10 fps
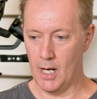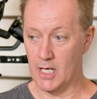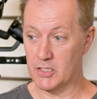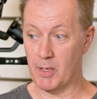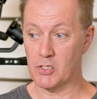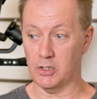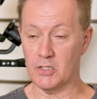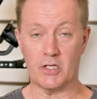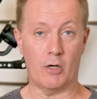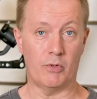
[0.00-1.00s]
uh,
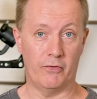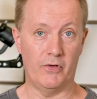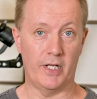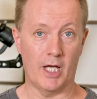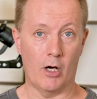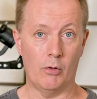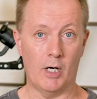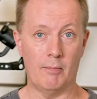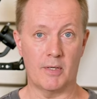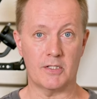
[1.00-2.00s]
especially so with the video,
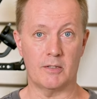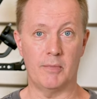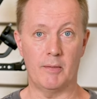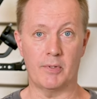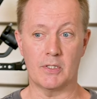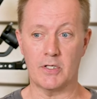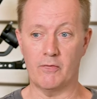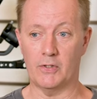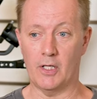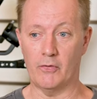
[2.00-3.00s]
I must admit, because
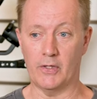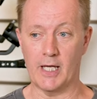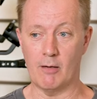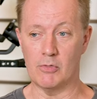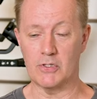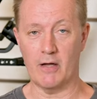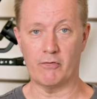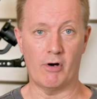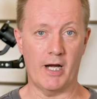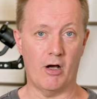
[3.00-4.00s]
even though the cameras
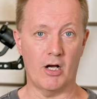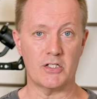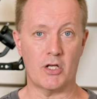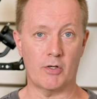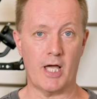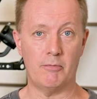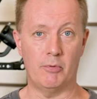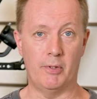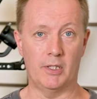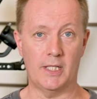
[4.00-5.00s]
have great ISO
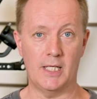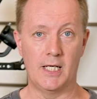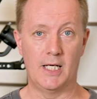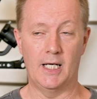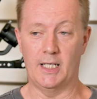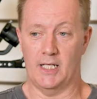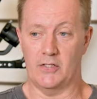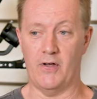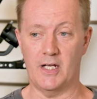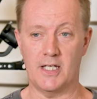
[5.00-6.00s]
capability, and
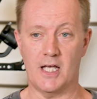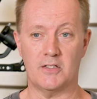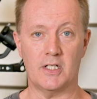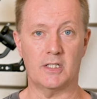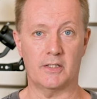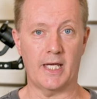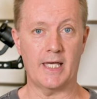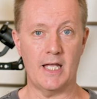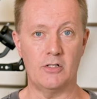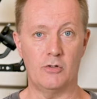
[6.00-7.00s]
that's fantastic that they
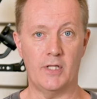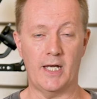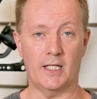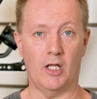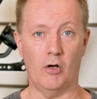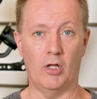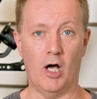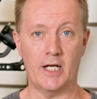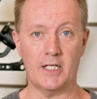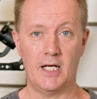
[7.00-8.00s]
can do that in low
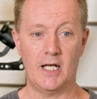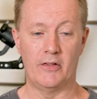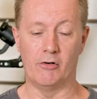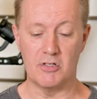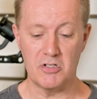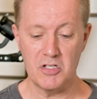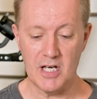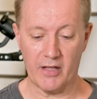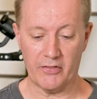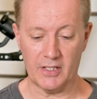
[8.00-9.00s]
light, there is
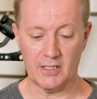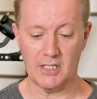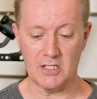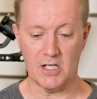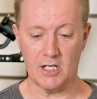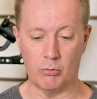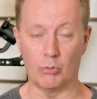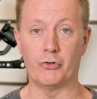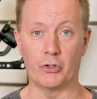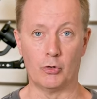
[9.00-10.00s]
nothing that is
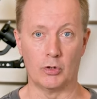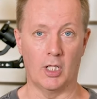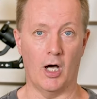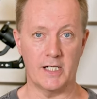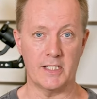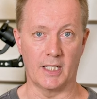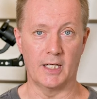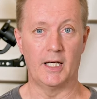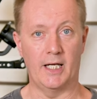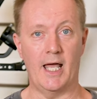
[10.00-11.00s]
equal to good lighting
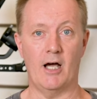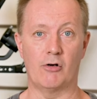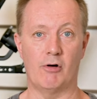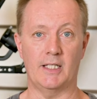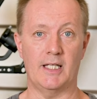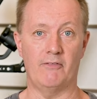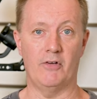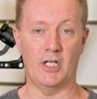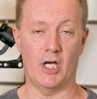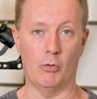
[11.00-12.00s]
and how great that
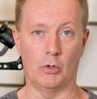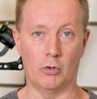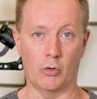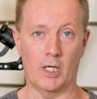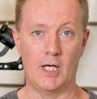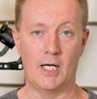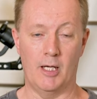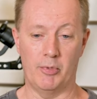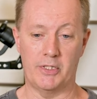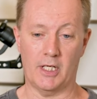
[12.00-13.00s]
video will look,
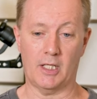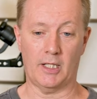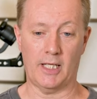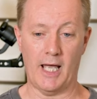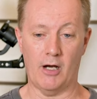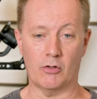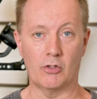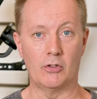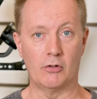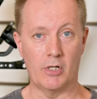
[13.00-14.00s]
and particularly how
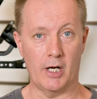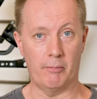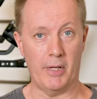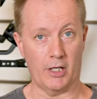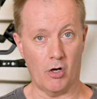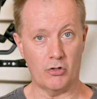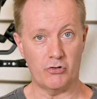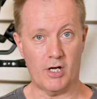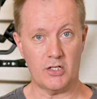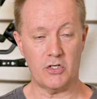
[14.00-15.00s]
get a better
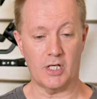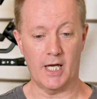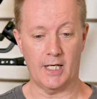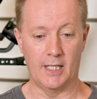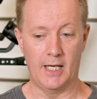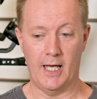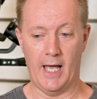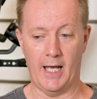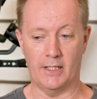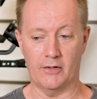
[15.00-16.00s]
contrast you get
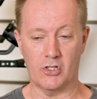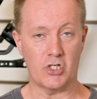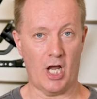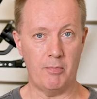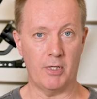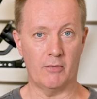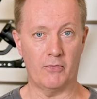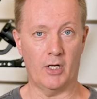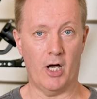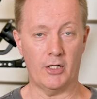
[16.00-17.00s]
and uh, the shaping of
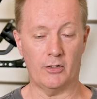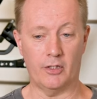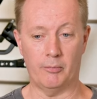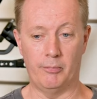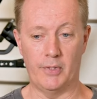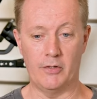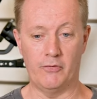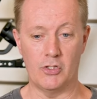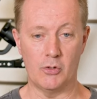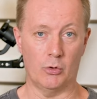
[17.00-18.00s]
the light on the
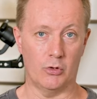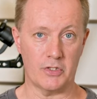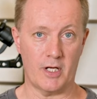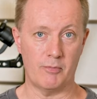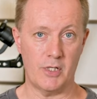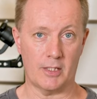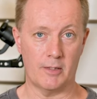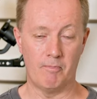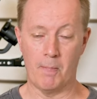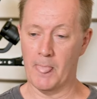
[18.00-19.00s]
individual or subject
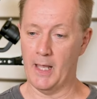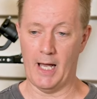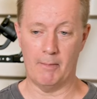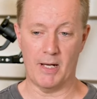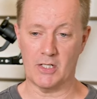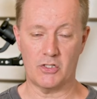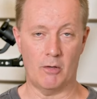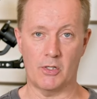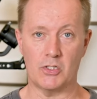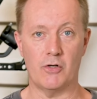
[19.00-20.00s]
uh, makes
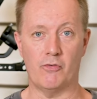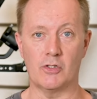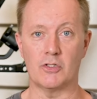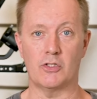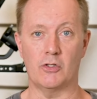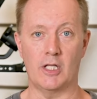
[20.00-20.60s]
so much difference to